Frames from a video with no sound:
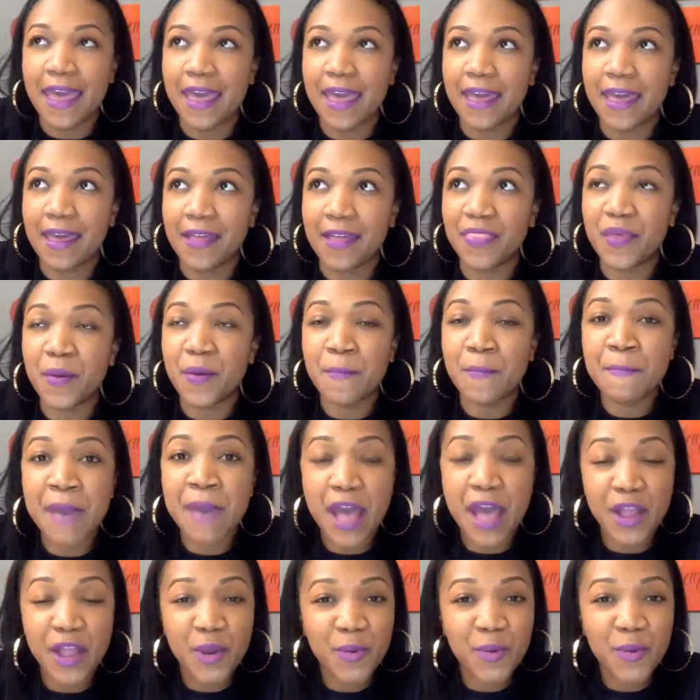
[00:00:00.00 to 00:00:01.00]
And the
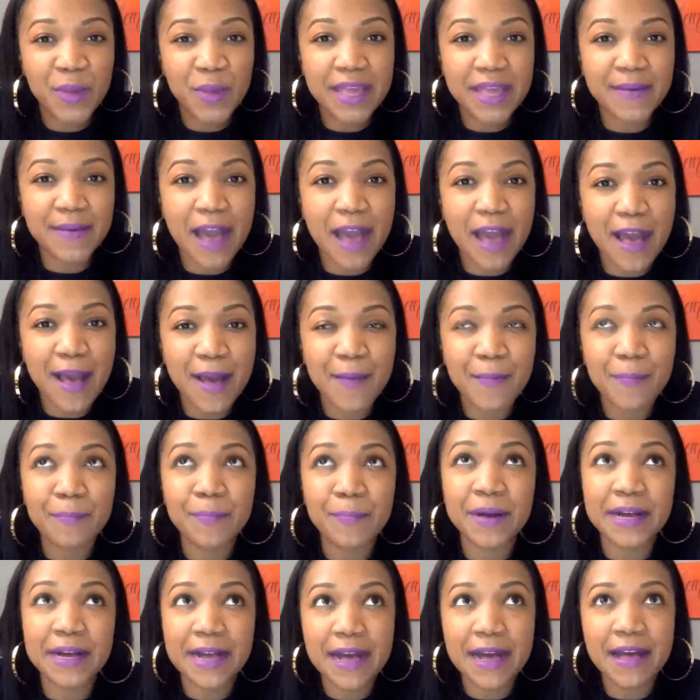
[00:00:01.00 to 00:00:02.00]
better we
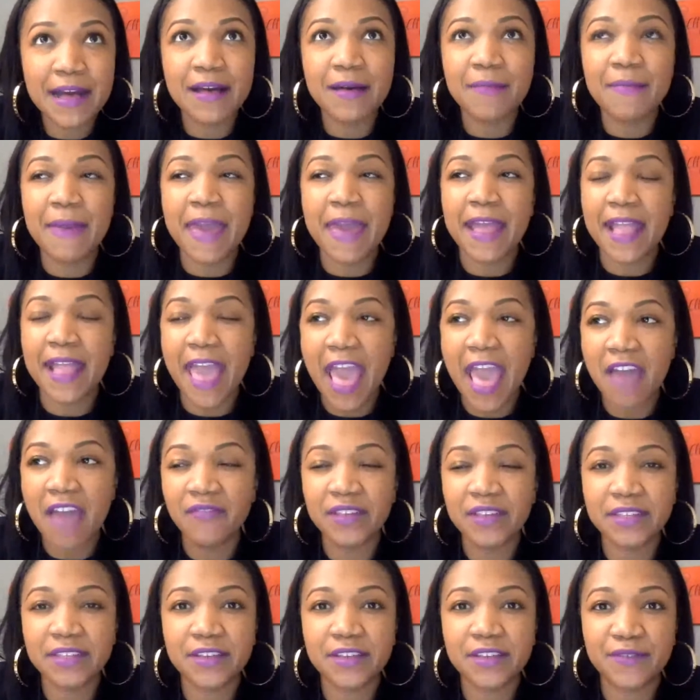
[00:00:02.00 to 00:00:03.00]
become at
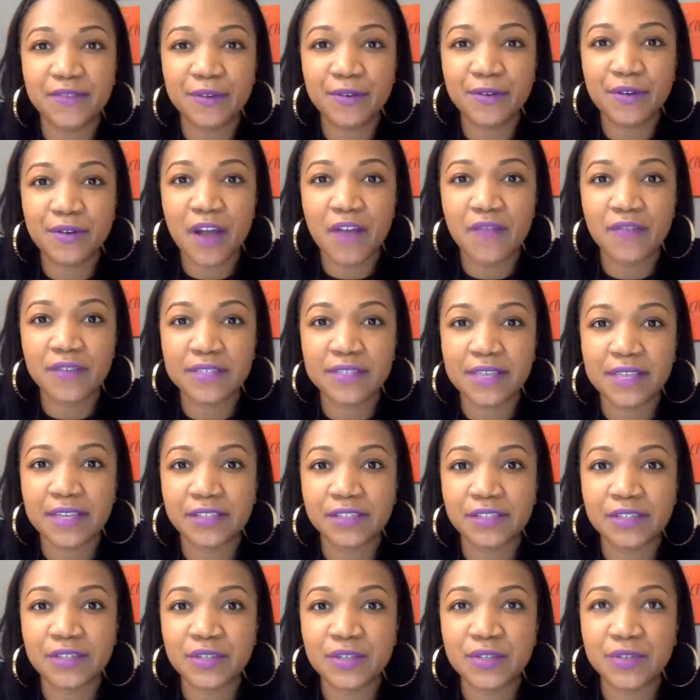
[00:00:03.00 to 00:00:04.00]
having difficult
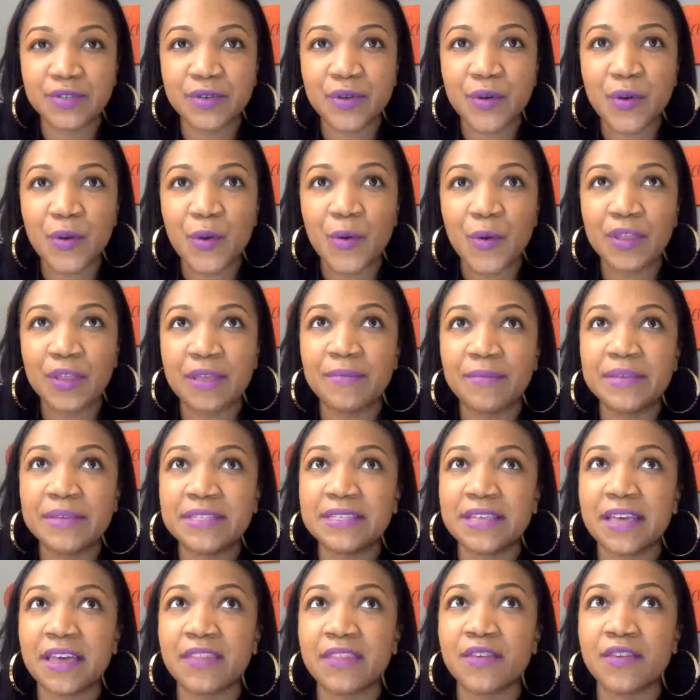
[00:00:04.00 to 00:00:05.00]
conversations, or let
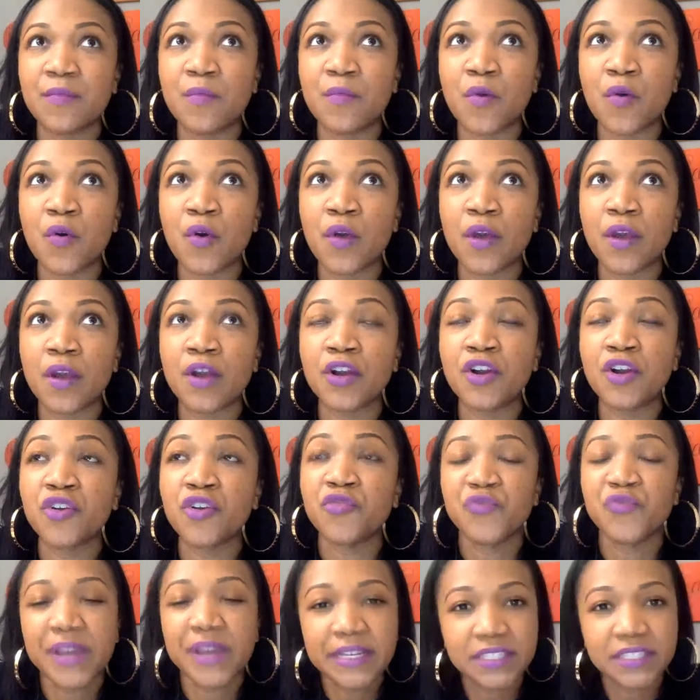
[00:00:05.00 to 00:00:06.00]
me say, the more
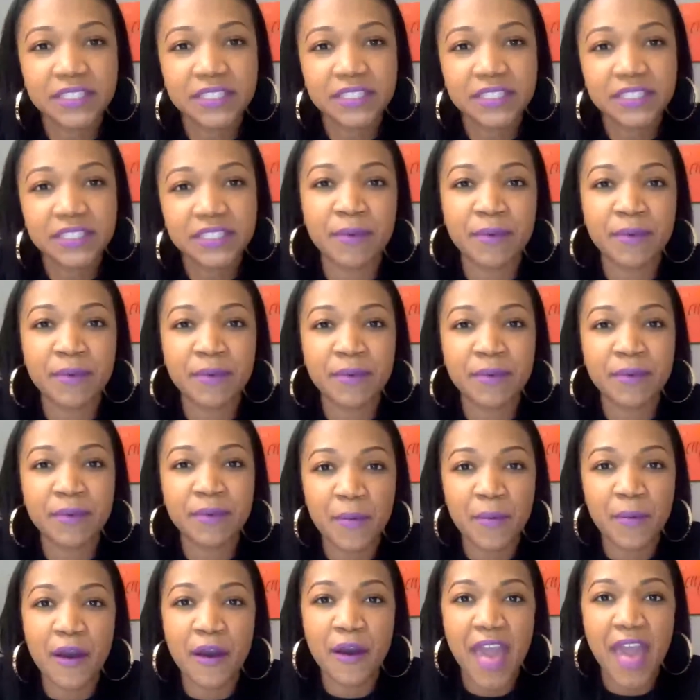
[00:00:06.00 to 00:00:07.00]
courageous we
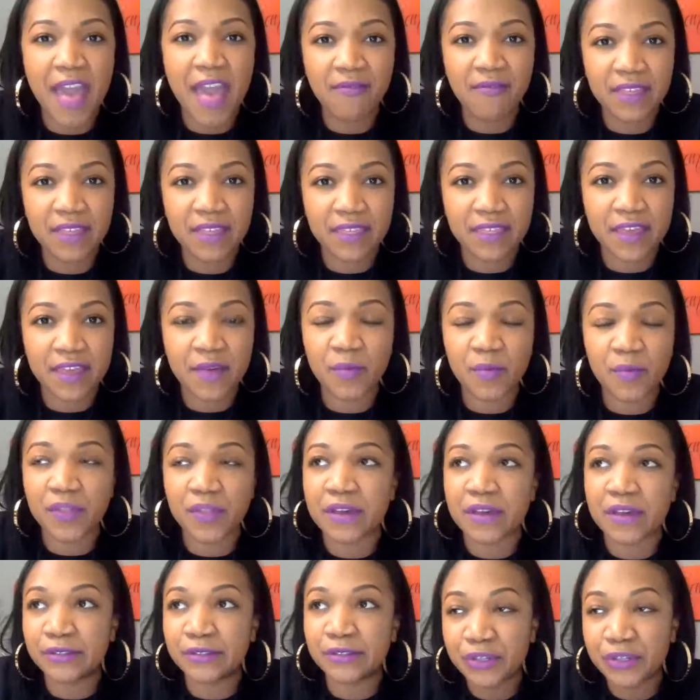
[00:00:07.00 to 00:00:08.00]
become about having them
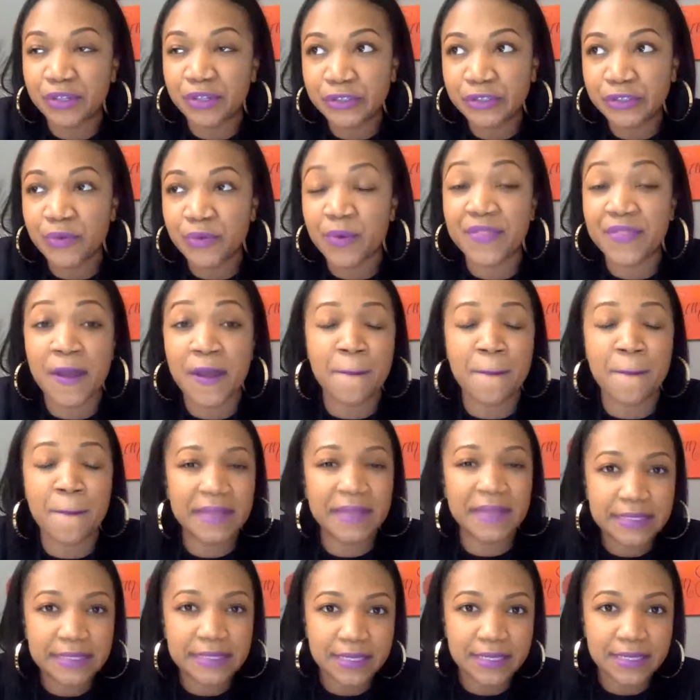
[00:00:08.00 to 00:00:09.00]
with our children, with our
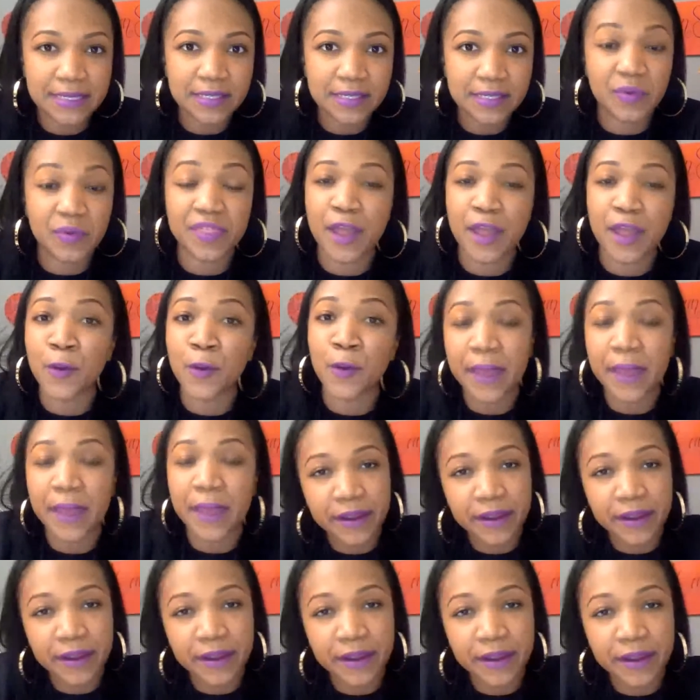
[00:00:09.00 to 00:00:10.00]
mentees, with our
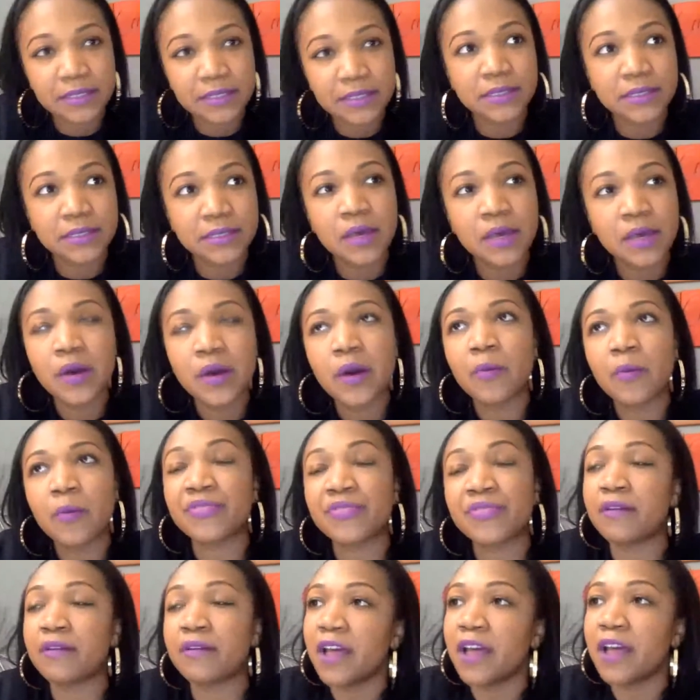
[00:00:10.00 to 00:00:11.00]
parents,
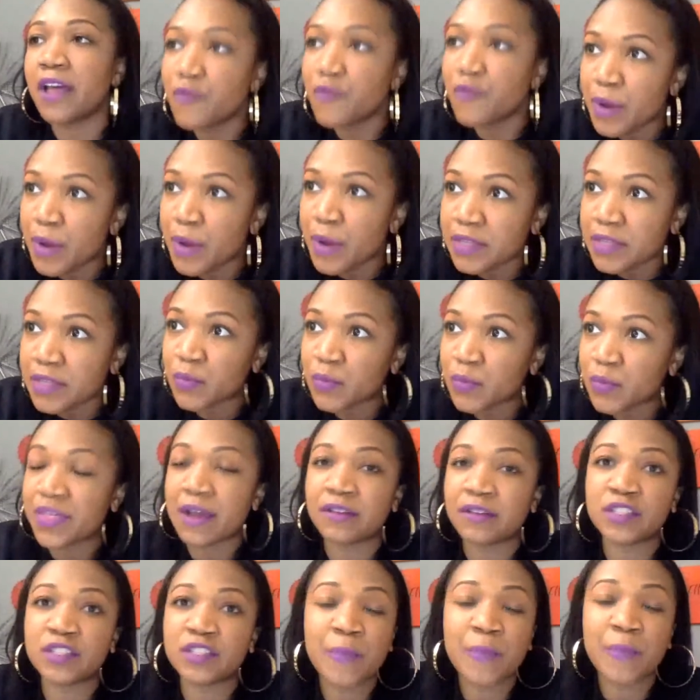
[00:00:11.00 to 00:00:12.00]
with our loved ones,
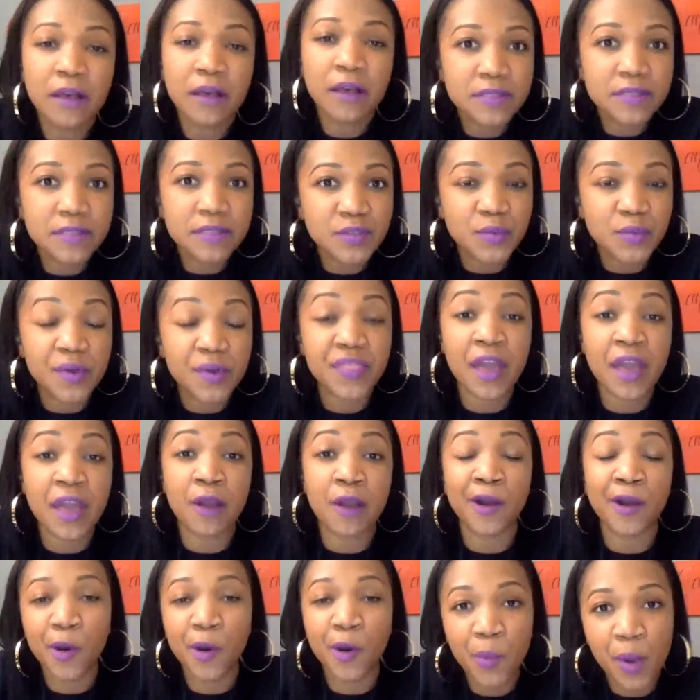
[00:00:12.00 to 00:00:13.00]
with our spouses, with
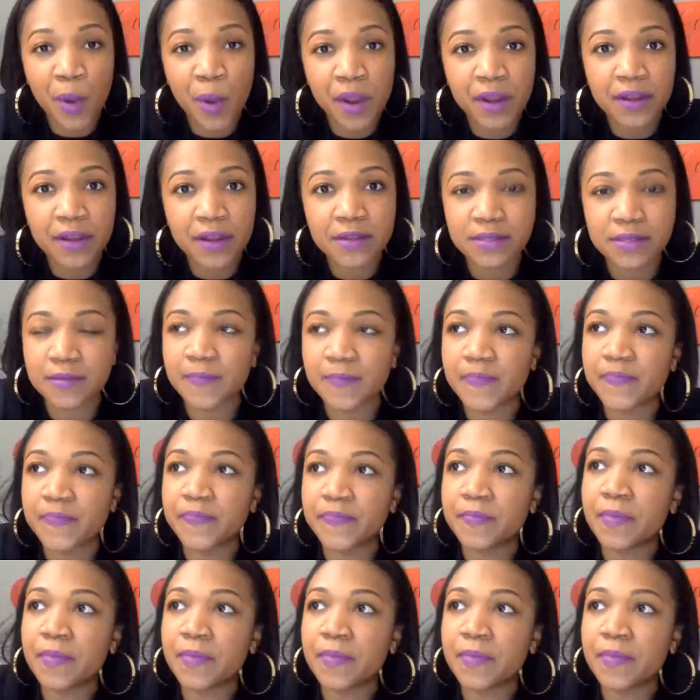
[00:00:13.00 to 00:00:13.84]
our coworkers,